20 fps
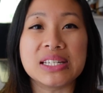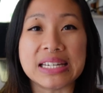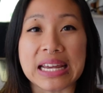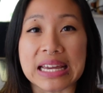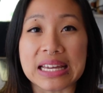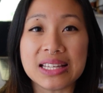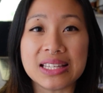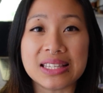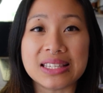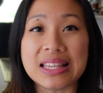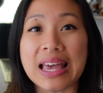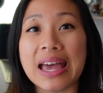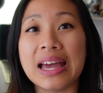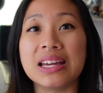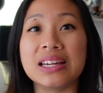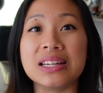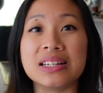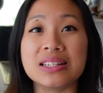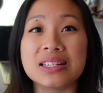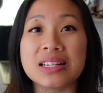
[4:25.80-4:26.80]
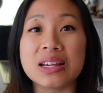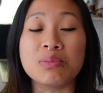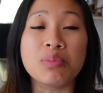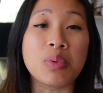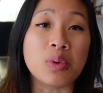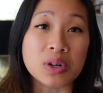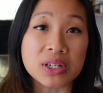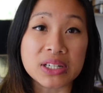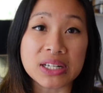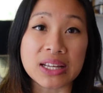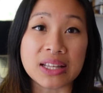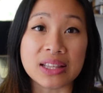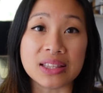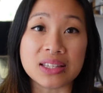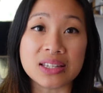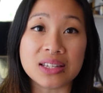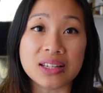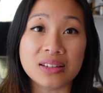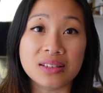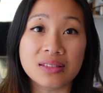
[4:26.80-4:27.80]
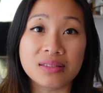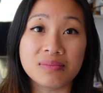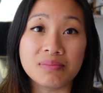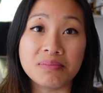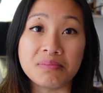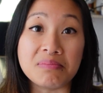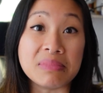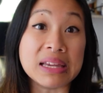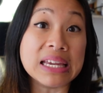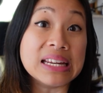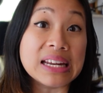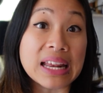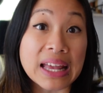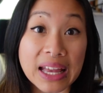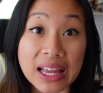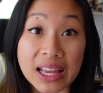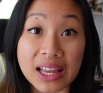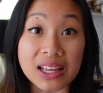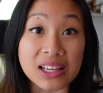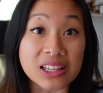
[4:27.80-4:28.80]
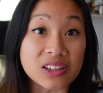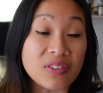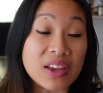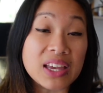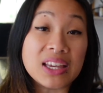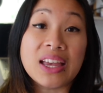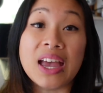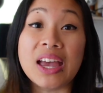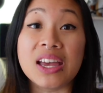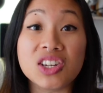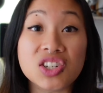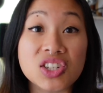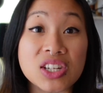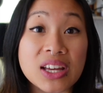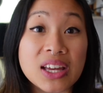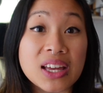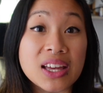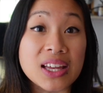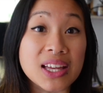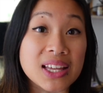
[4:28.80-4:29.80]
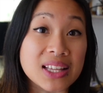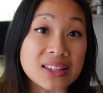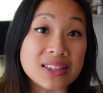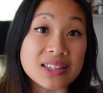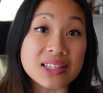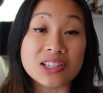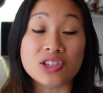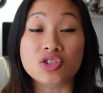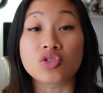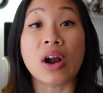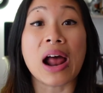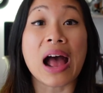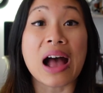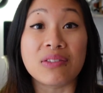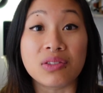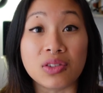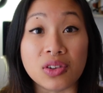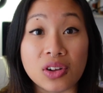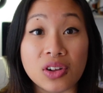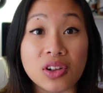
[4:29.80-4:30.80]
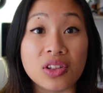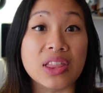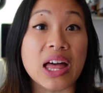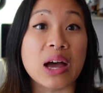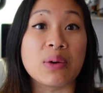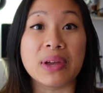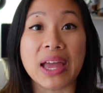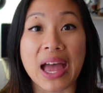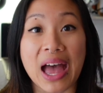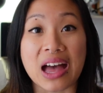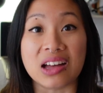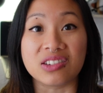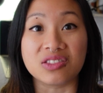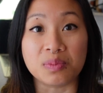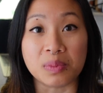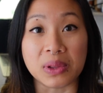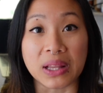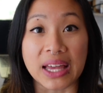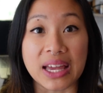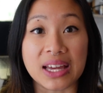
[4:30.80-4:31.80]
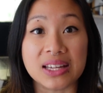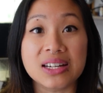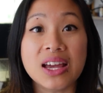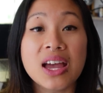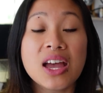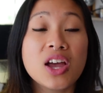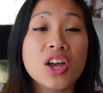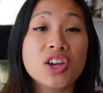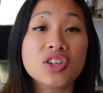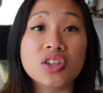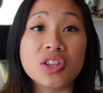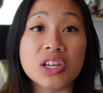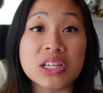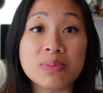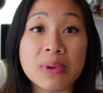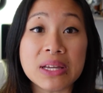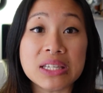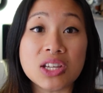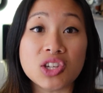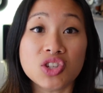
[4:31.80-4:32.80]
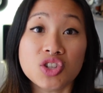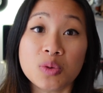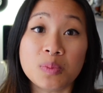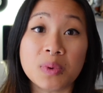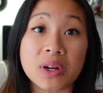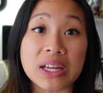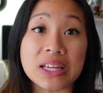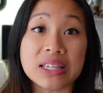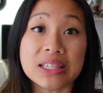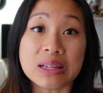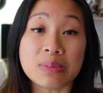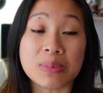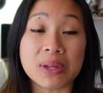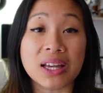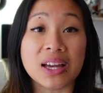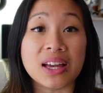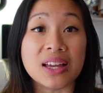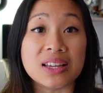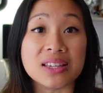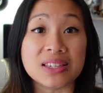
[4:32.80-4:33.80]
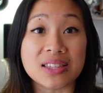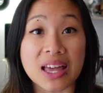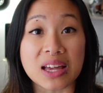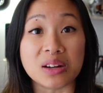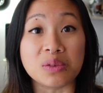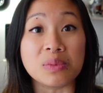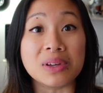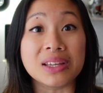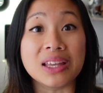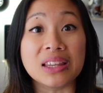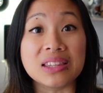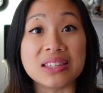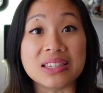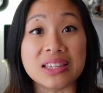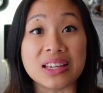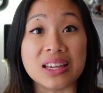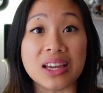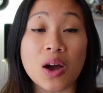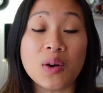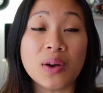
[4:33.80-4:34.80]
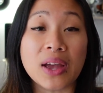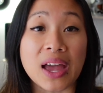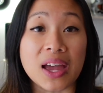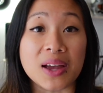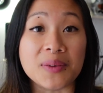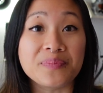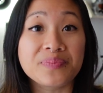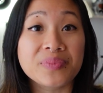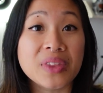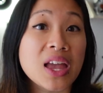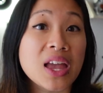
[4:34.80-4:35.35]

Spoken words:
dates and important meetings, vacations, travel that we have planned. So this makes it super easy because then we can see, okay,